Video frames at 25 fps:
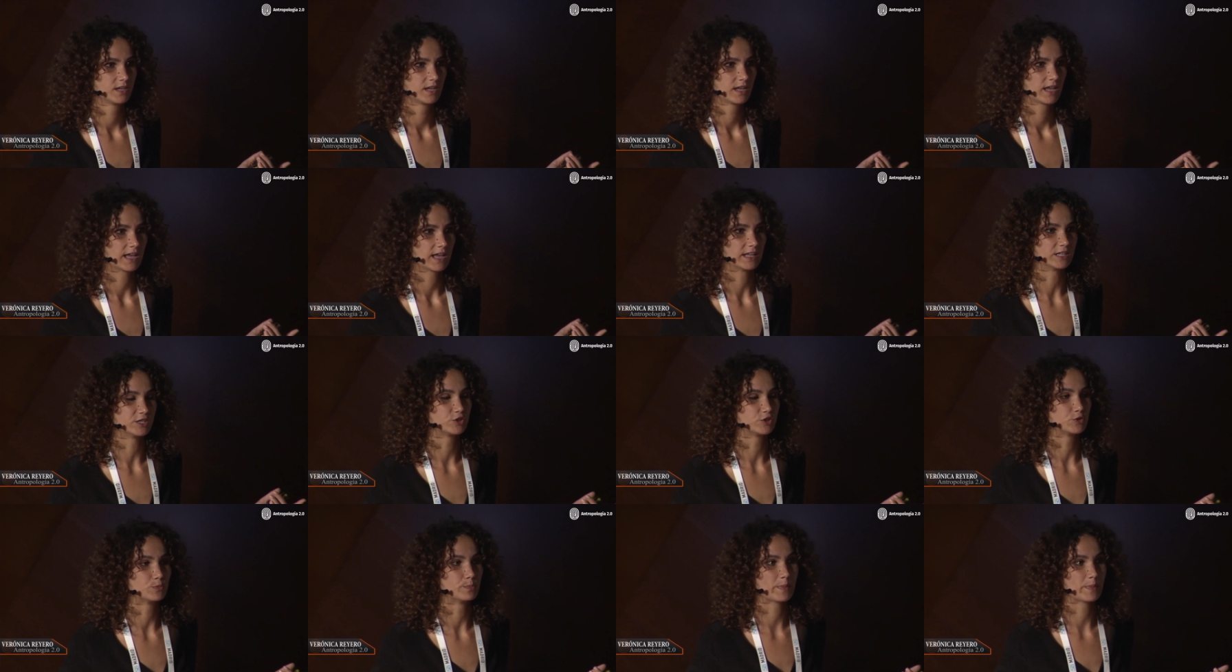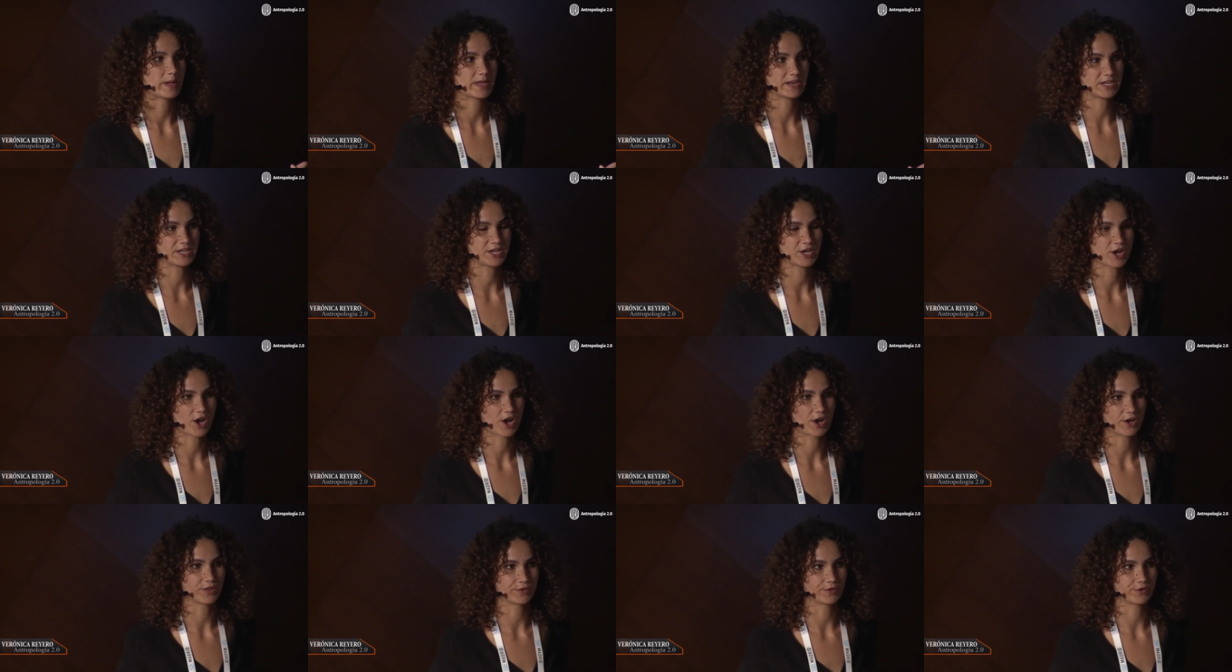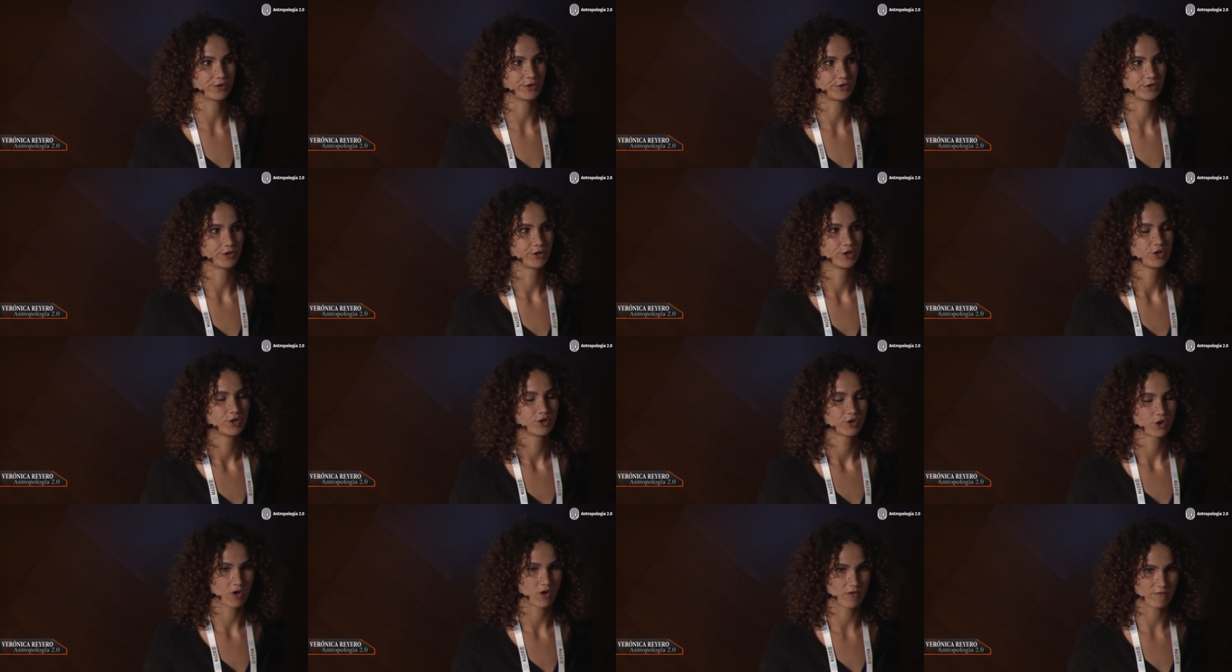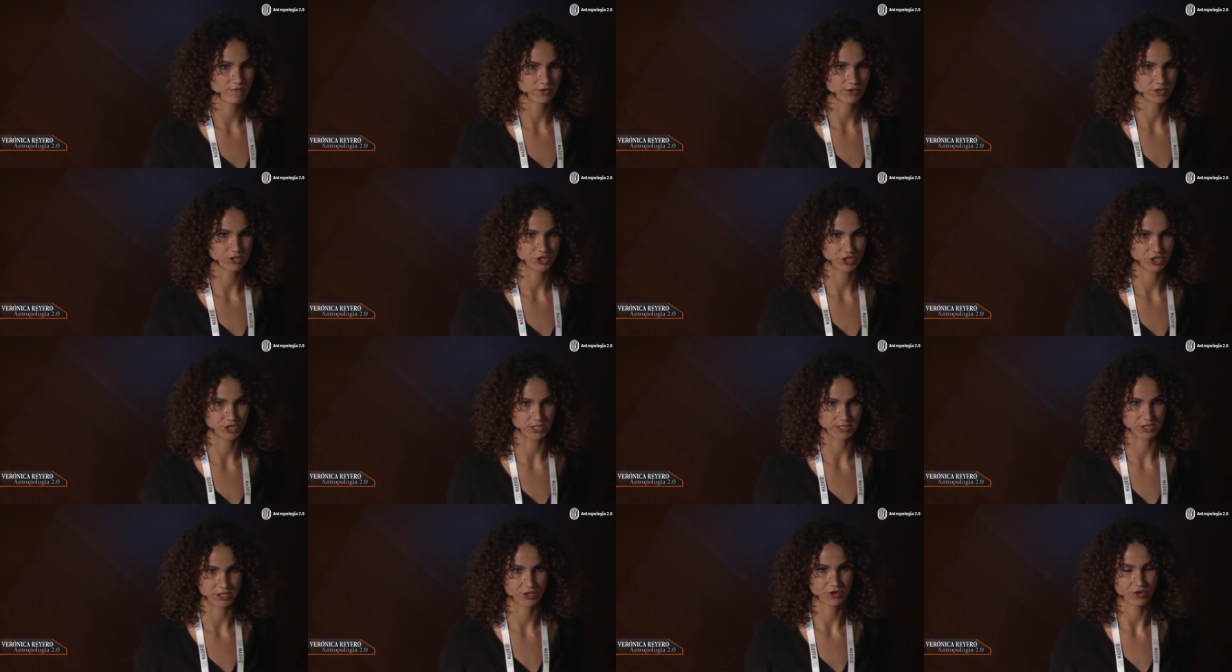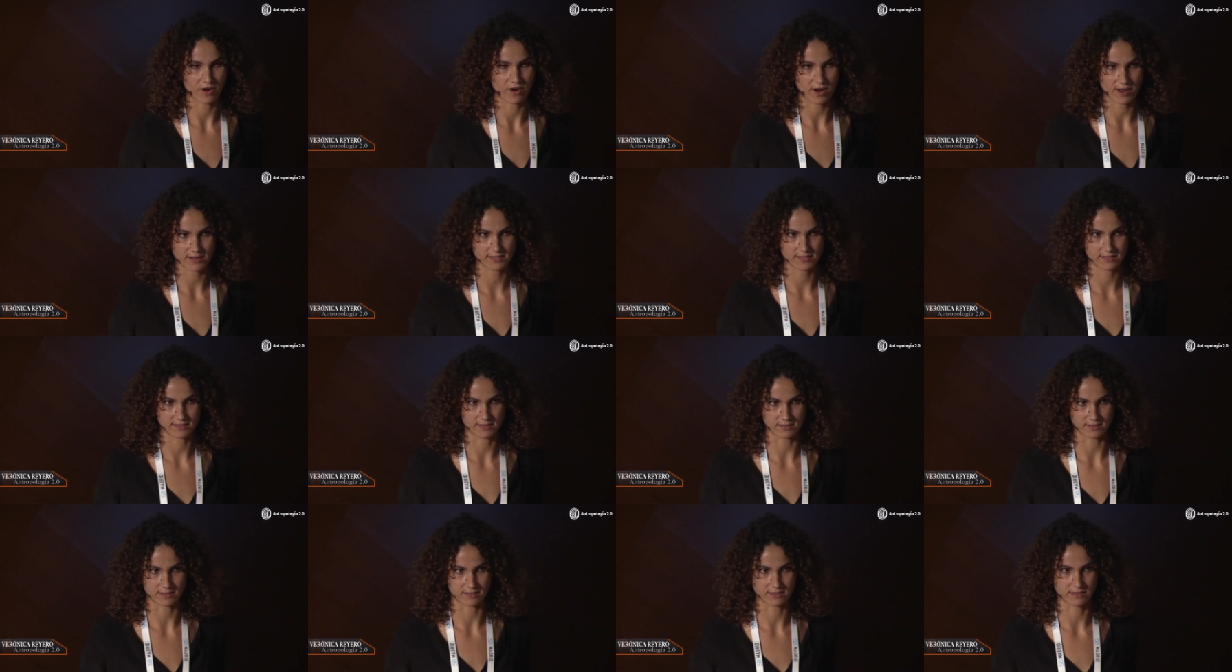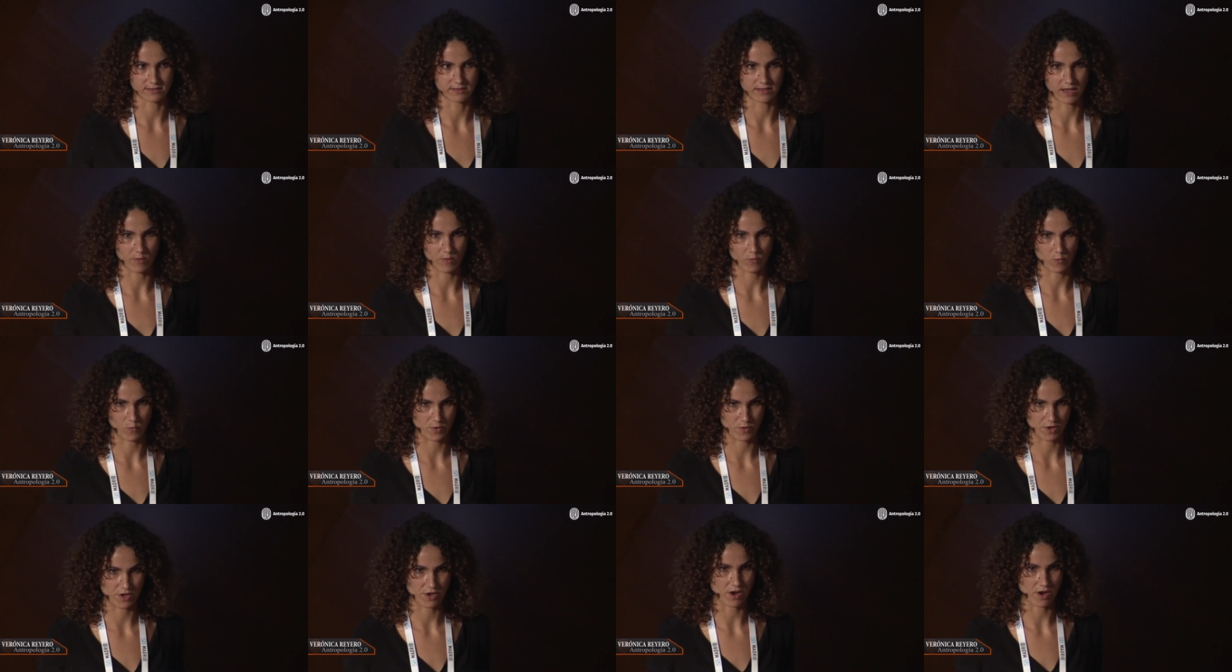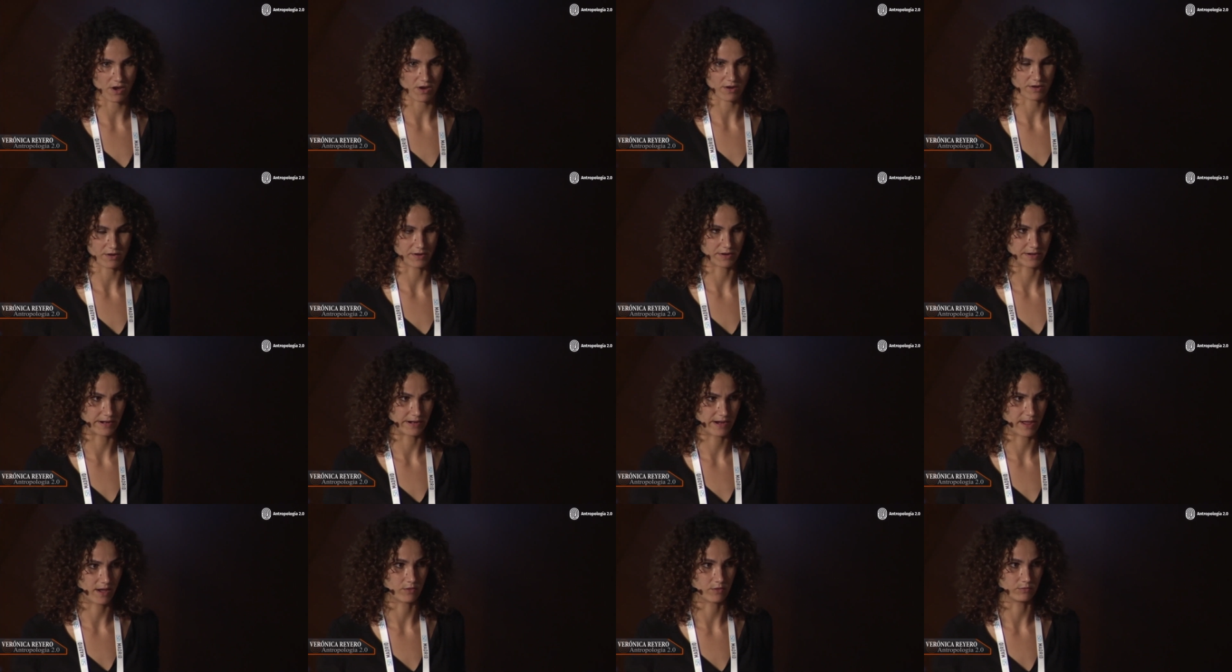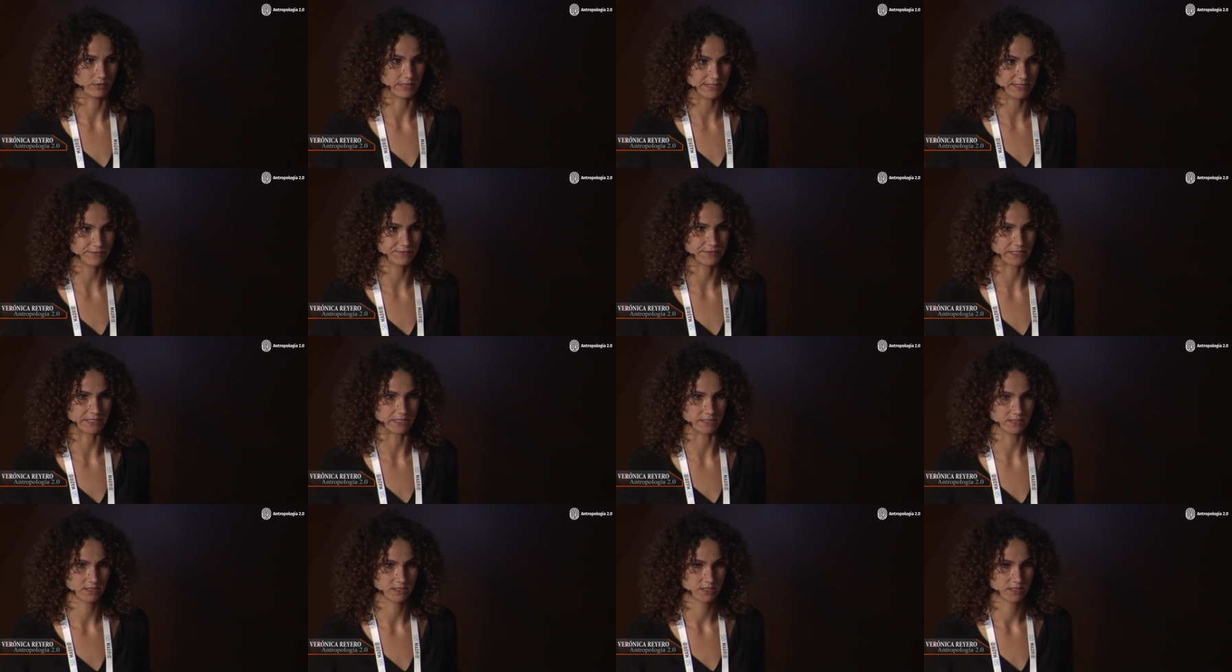and to many other convergent crises that we are now living.